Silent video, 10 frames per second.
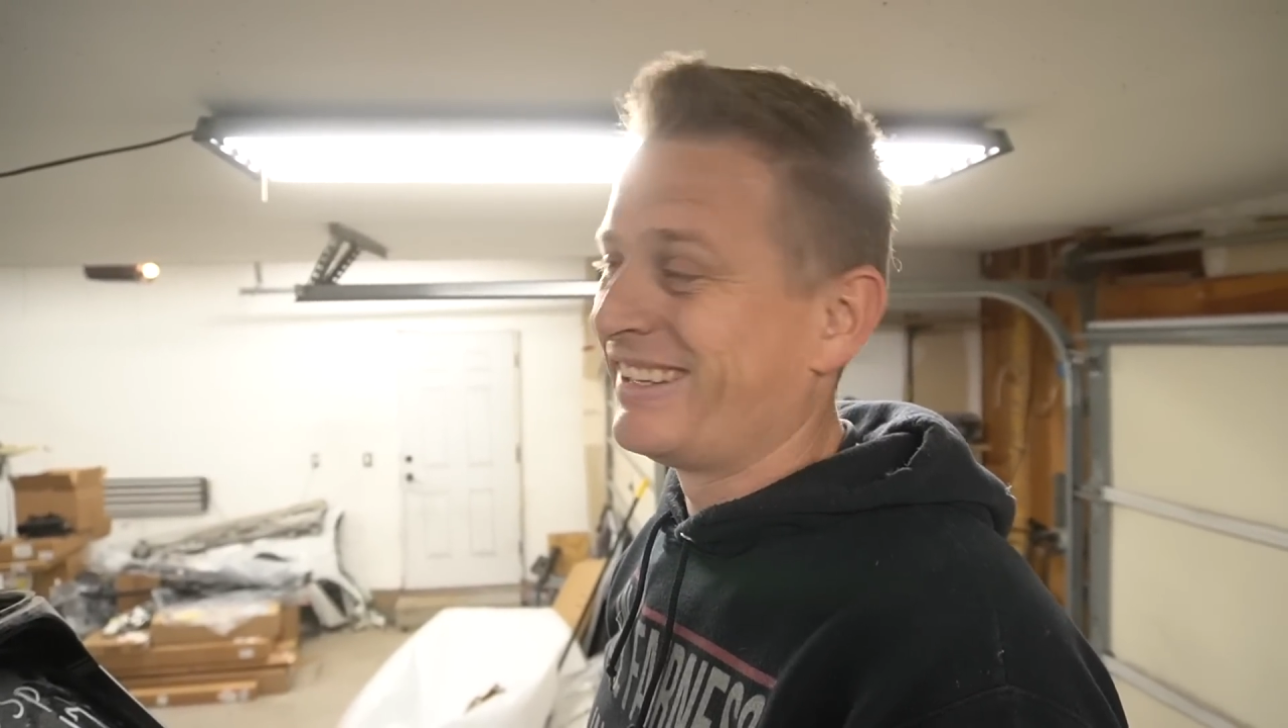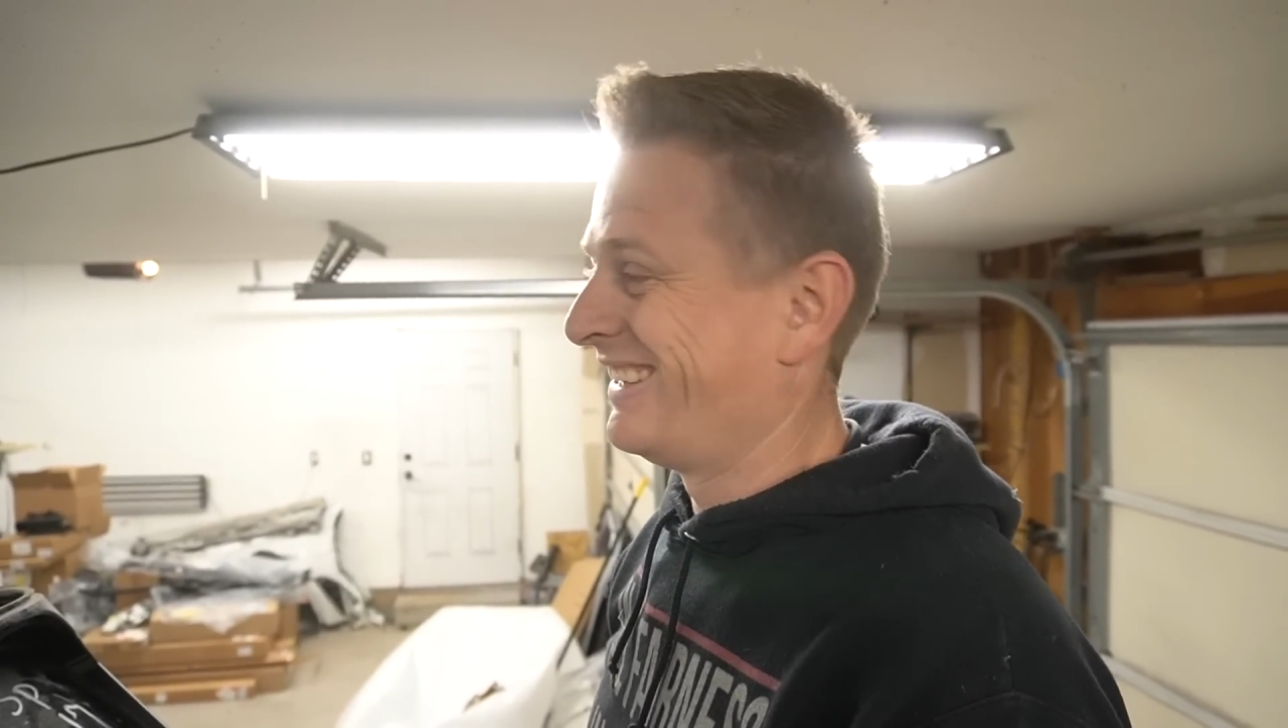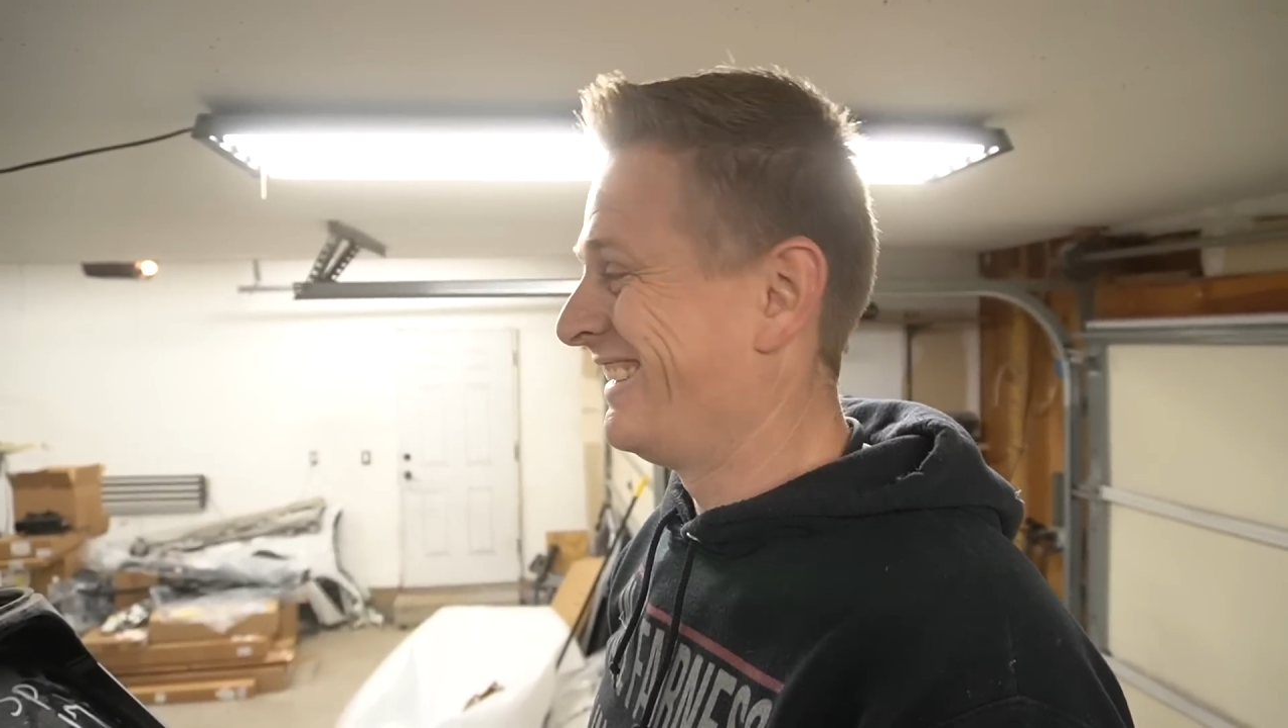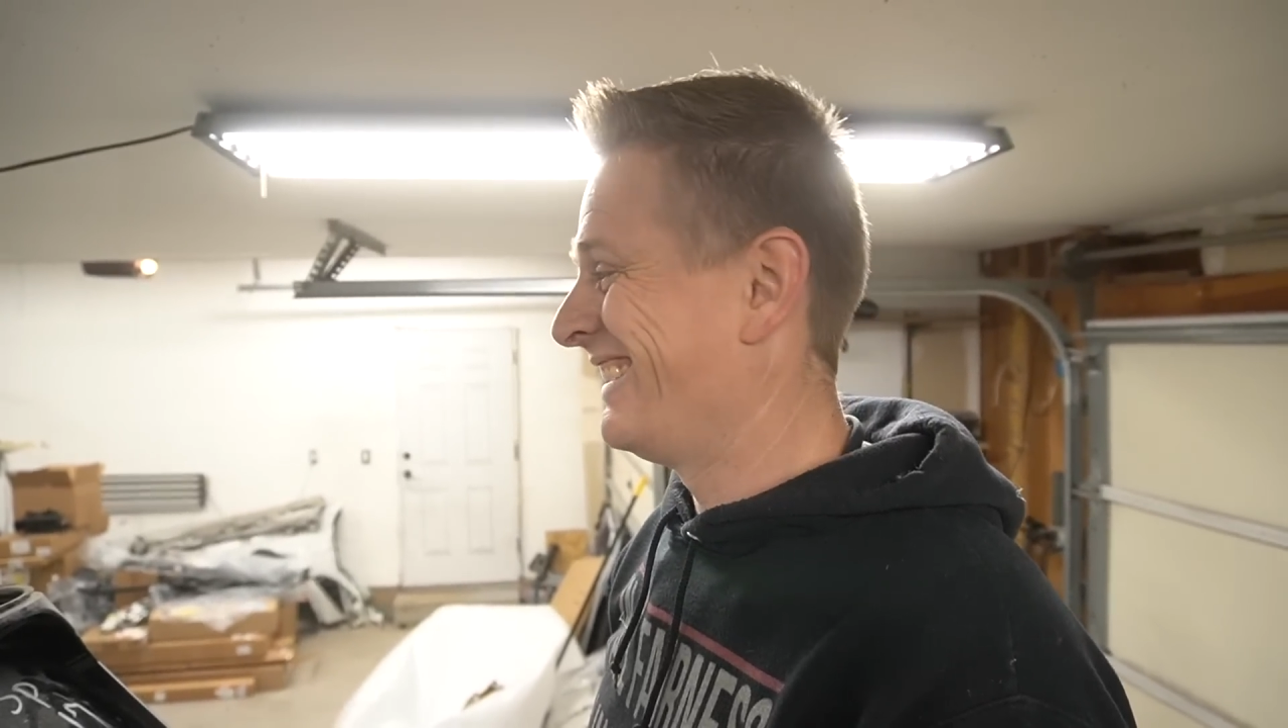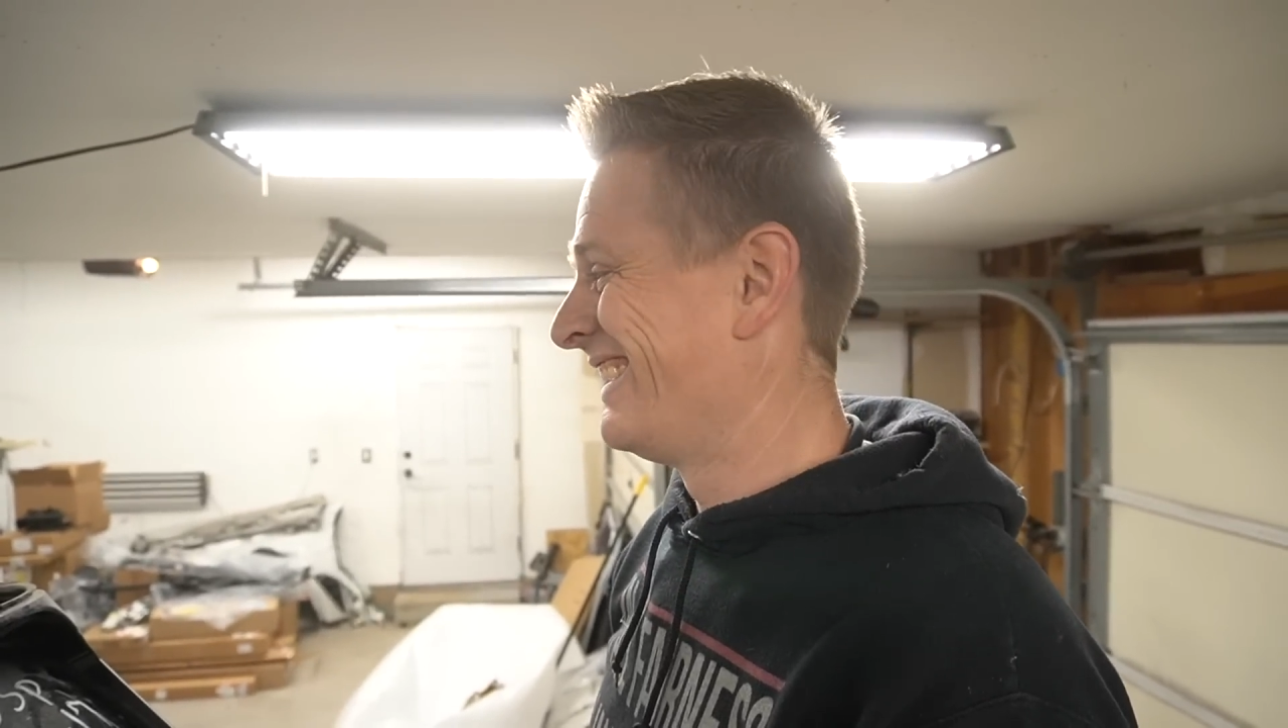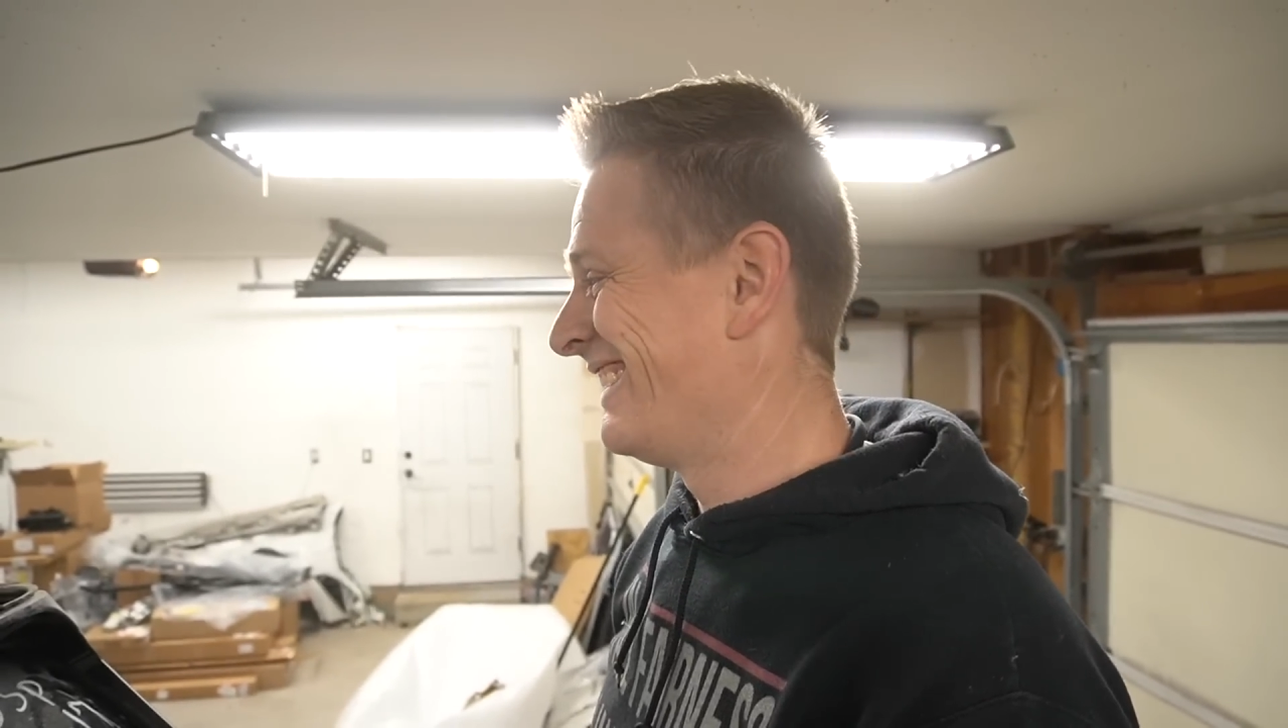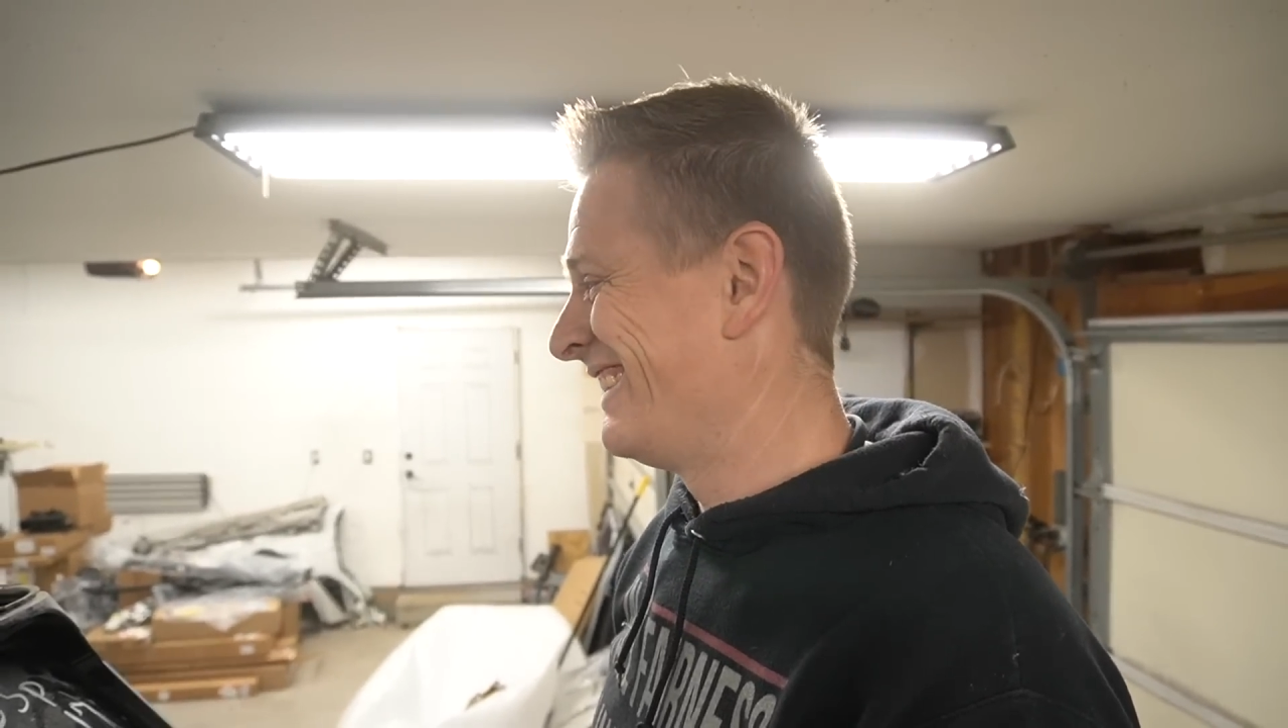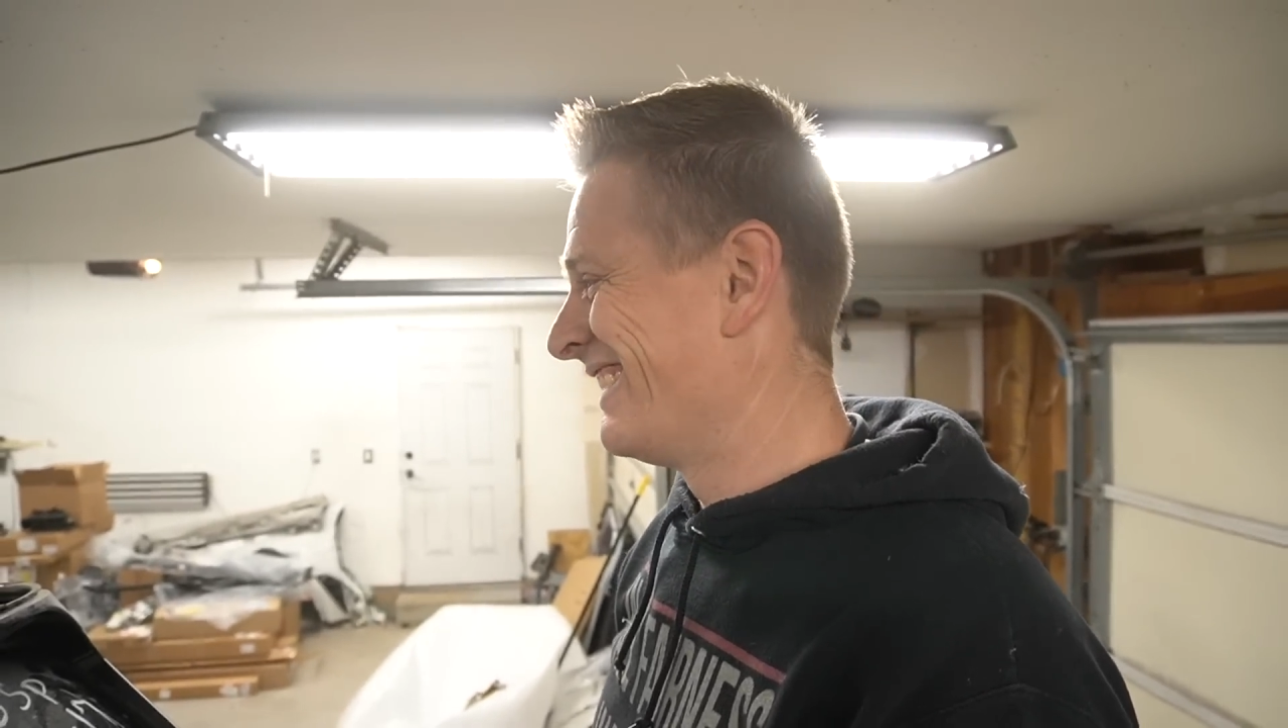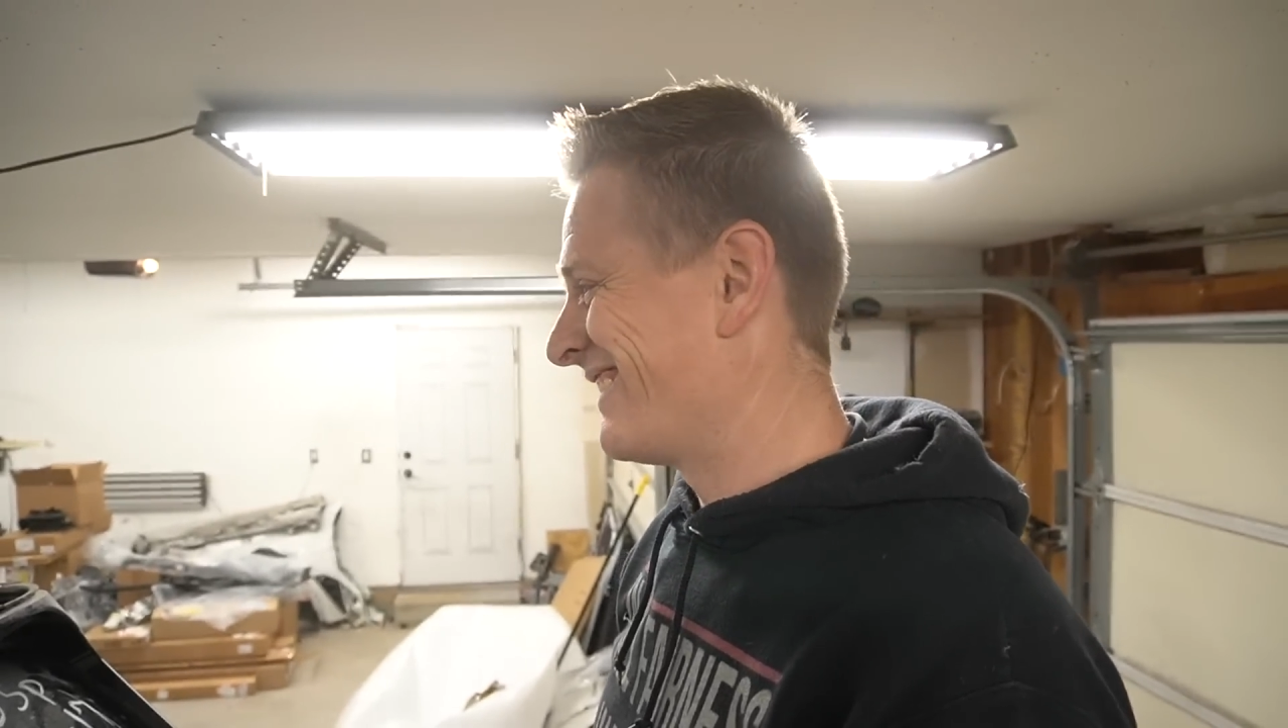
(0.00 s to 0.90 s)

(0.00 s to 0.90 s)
the